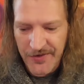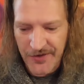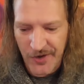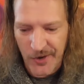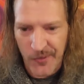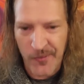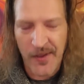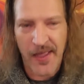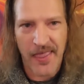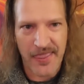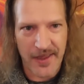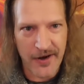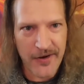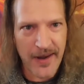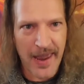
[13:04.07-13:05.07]
So
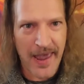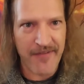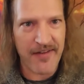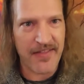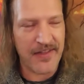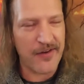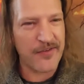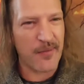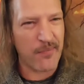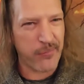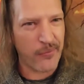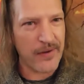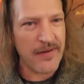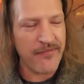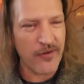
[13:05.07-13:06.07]
there you have it. There's a
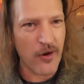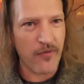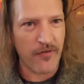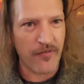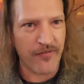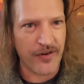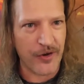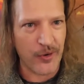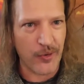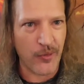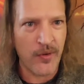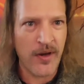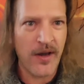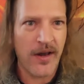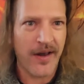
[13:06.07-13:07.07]
brief
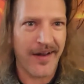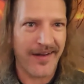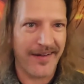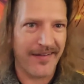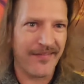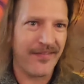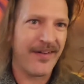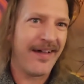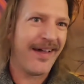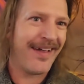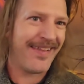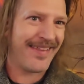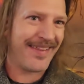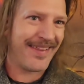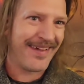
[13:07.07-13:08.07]
overview of
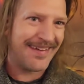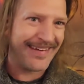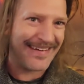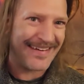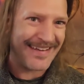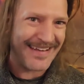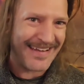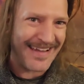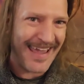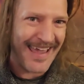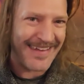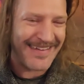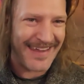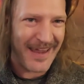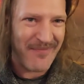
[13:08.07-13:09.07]
the D
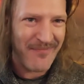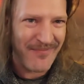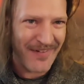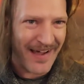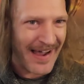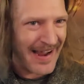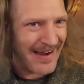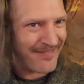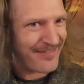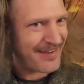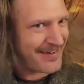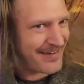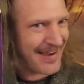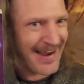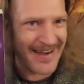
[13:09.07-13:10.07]
S M five,
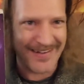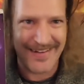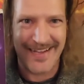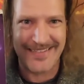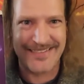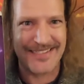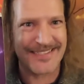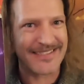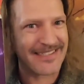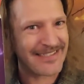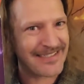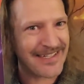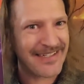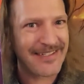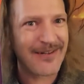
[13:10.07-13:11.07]
the Diagnostic
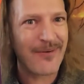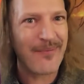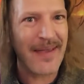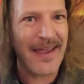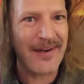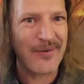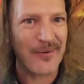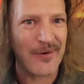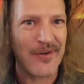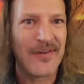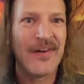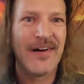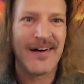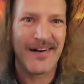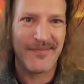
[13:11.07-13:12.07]
Statistical
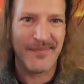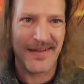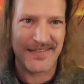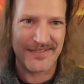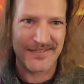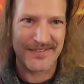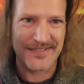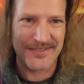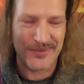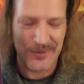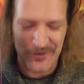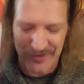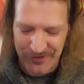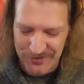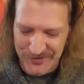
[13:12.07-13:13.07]
Manual of Mental
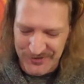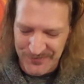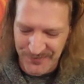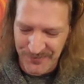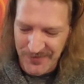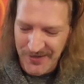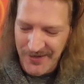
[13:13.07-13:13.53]
Disorders.